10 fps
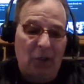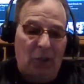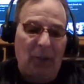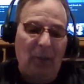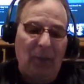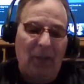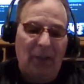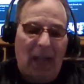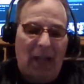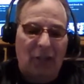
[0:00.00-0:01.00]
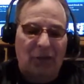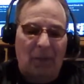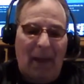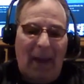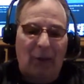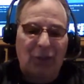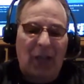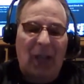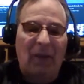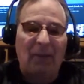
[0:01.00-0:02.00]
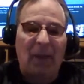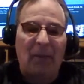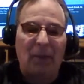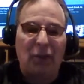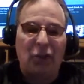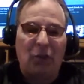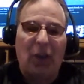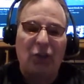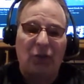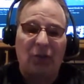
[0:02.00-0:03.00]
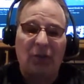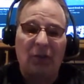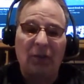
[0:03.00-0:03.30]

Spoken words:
$3 million for maritime administration.